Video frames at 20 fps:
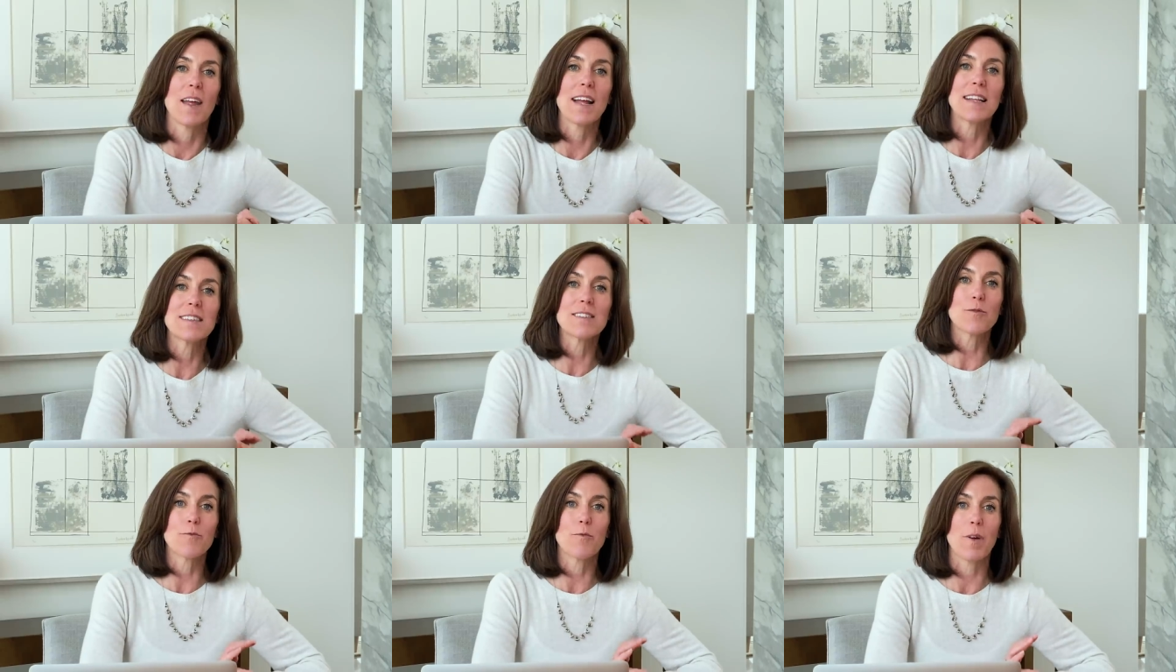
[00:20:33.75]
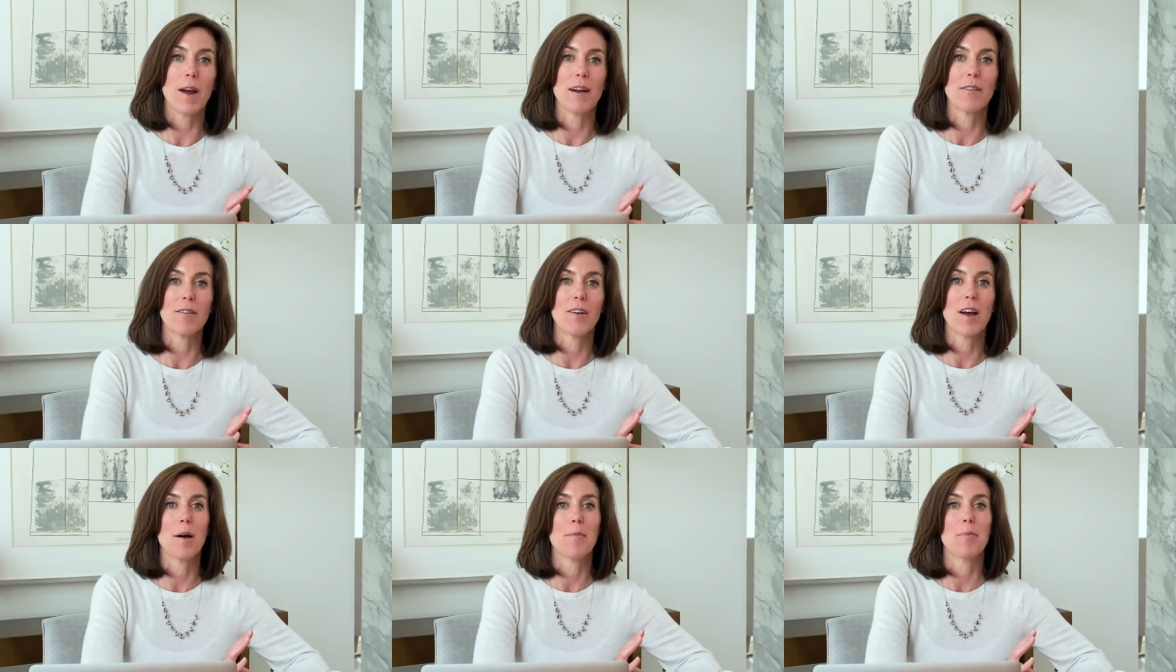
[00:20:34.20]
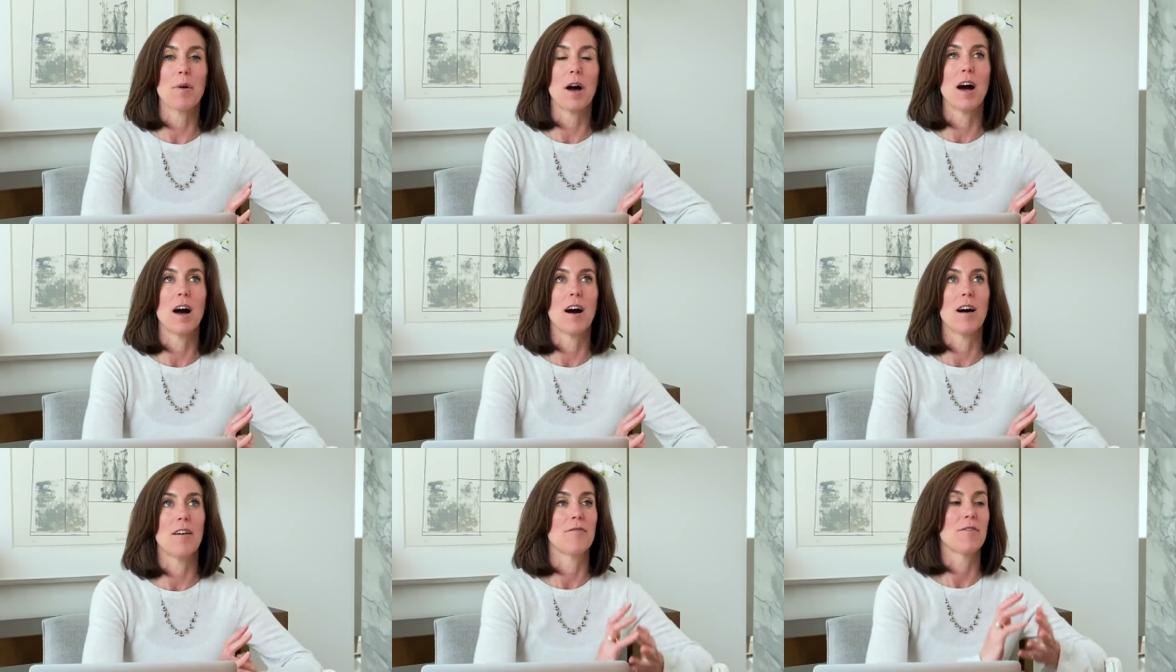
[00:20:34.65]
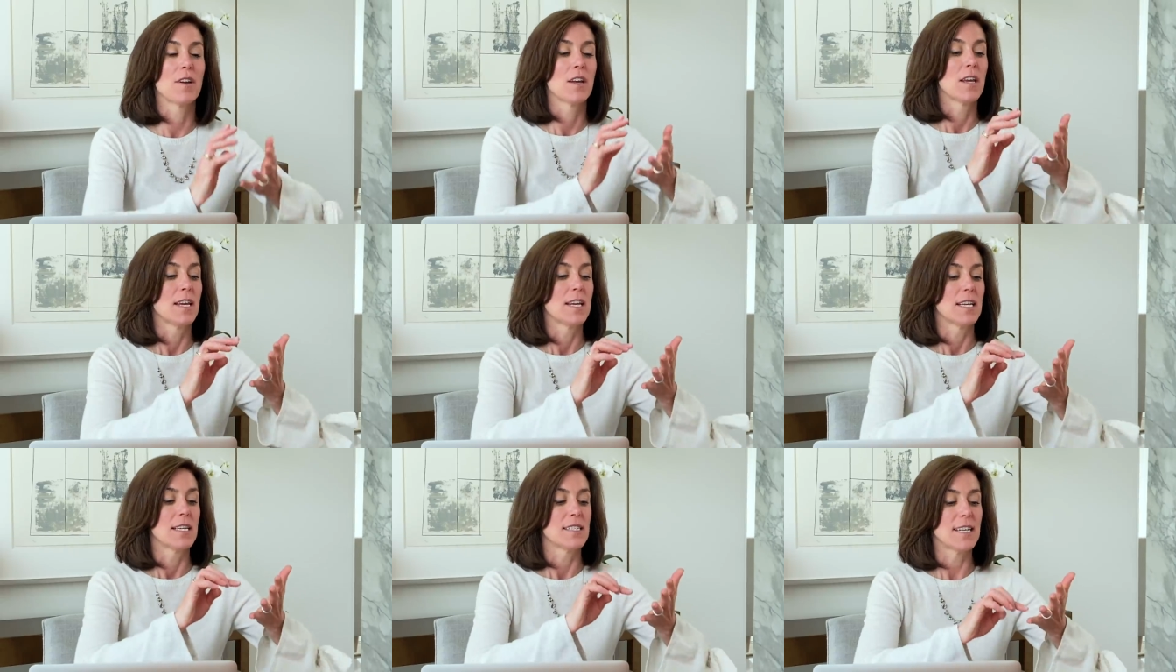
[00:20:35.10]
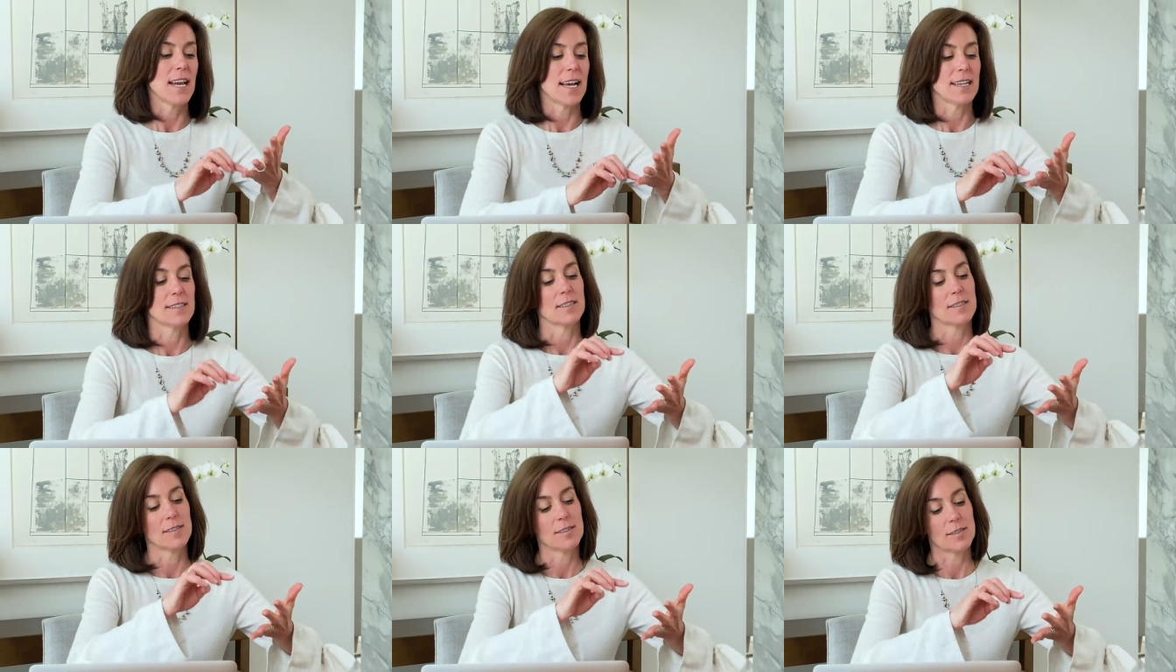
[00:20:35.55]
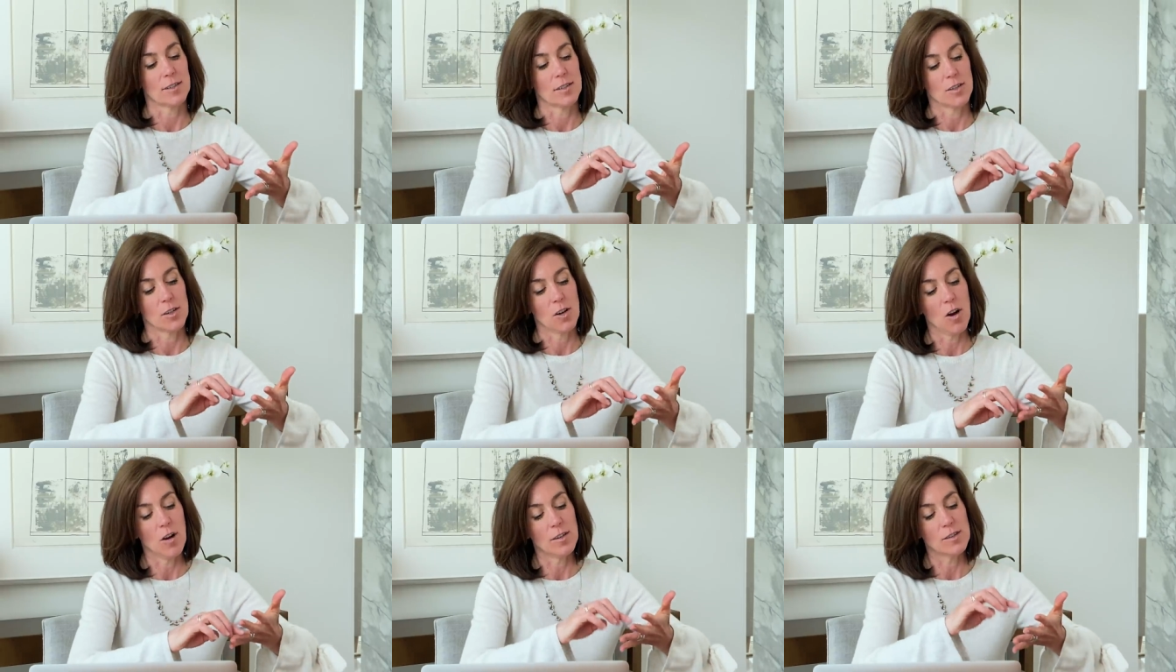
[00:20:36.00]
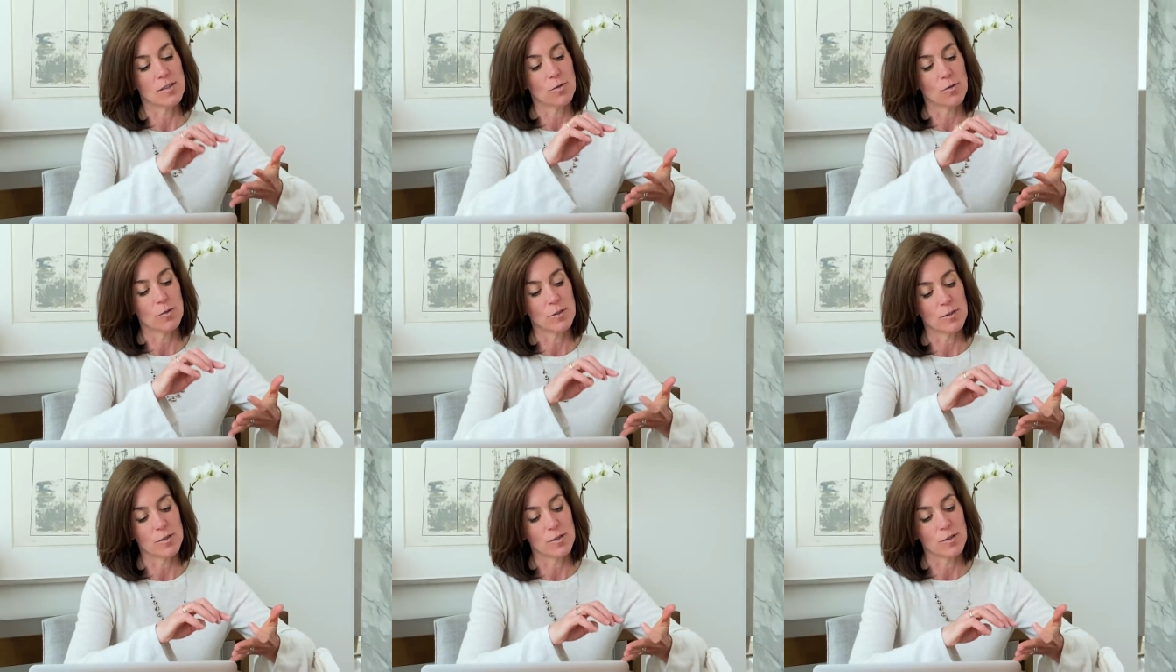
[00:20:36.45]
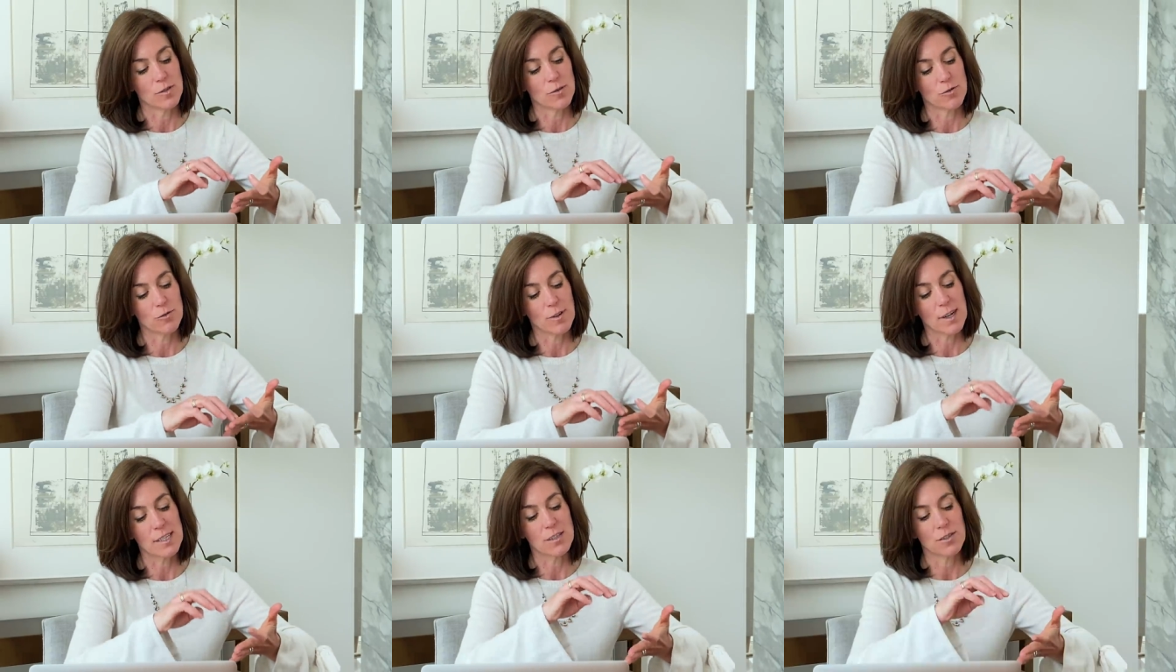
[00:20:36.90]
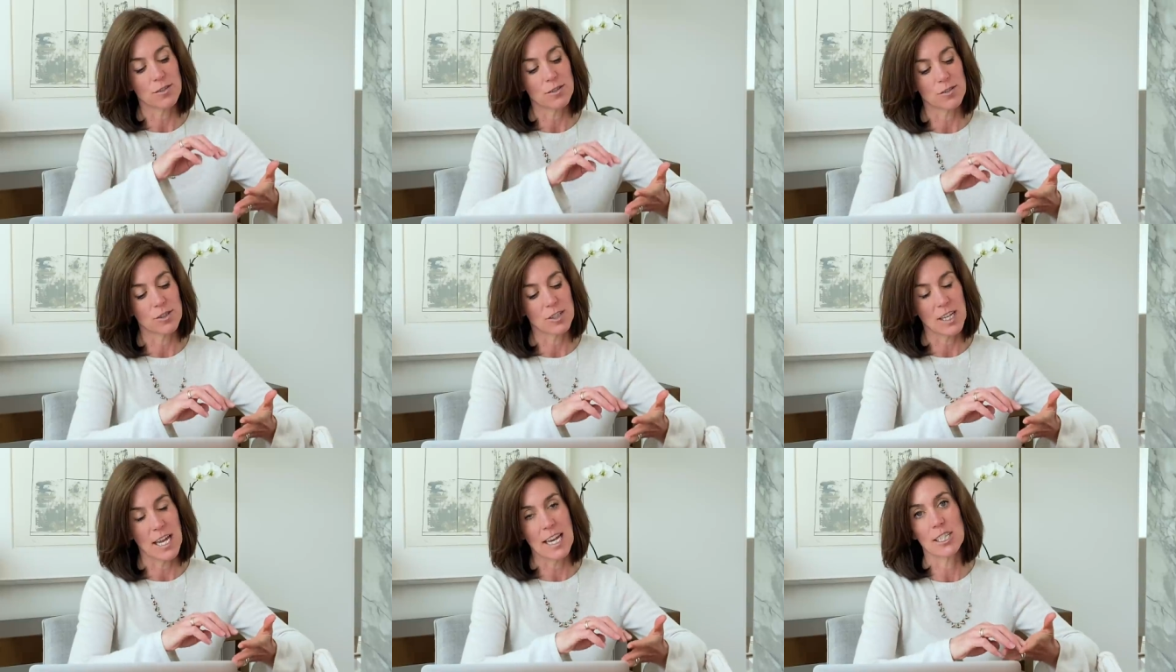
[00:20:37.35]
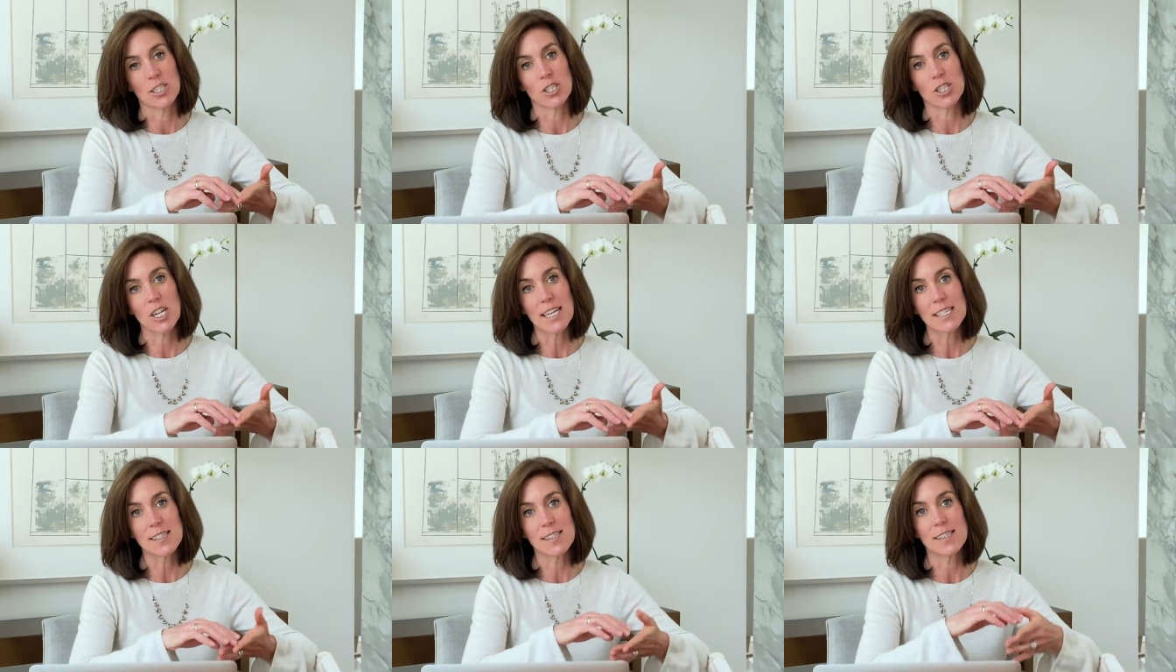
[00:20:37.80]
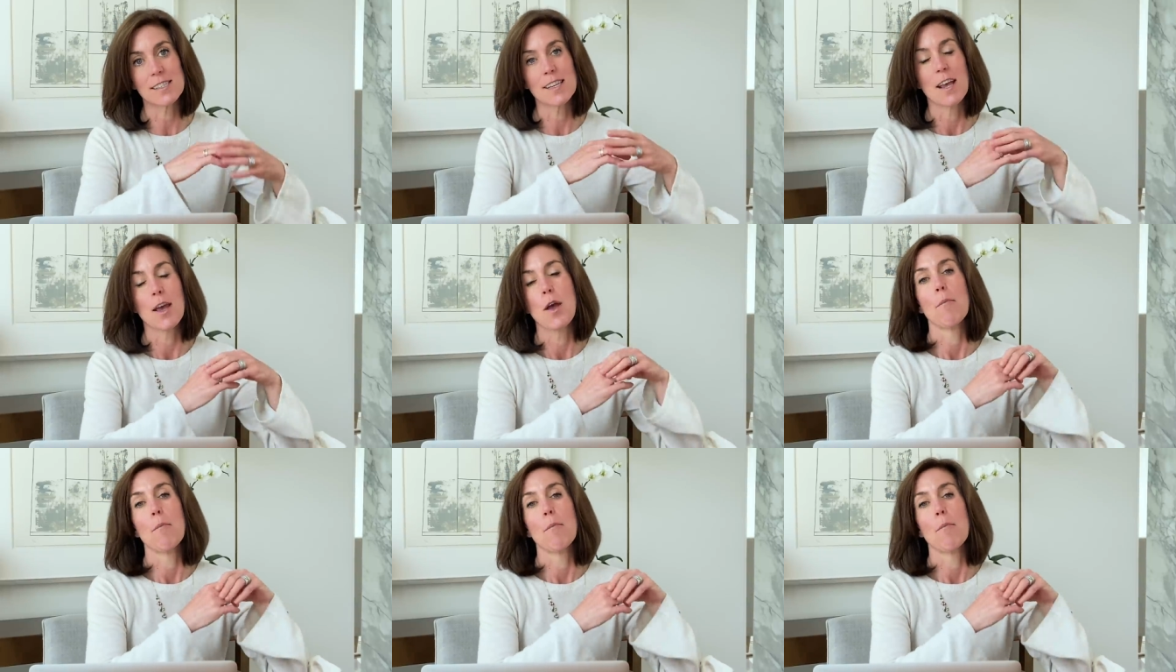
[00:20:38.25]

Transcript: that's the roundup of desks, consoles, dressers, and chests.